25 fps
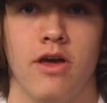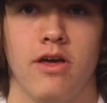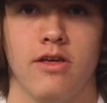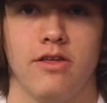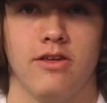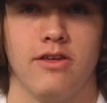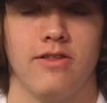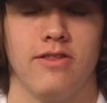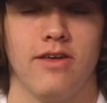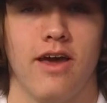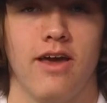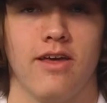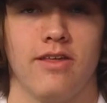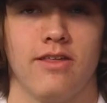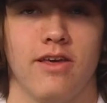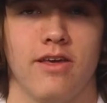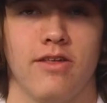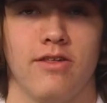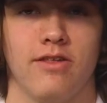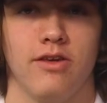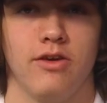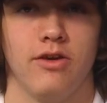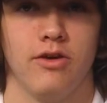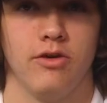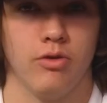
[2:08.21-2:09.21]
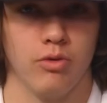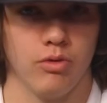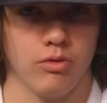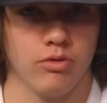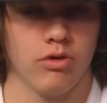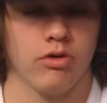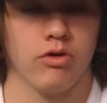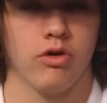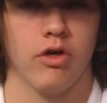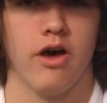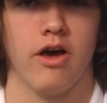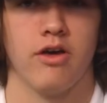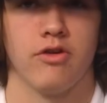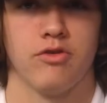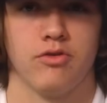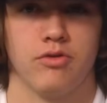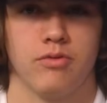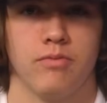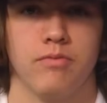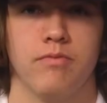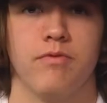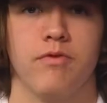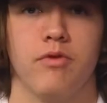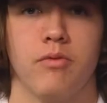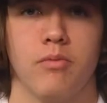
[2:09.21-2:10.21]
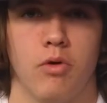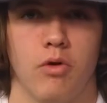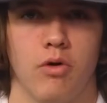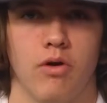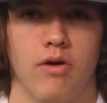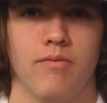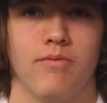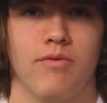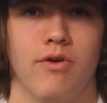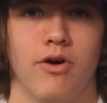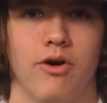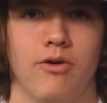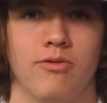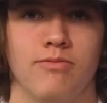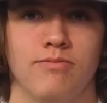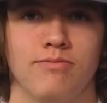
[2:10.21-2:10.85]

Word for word: See the SSC Google Classroom for more info.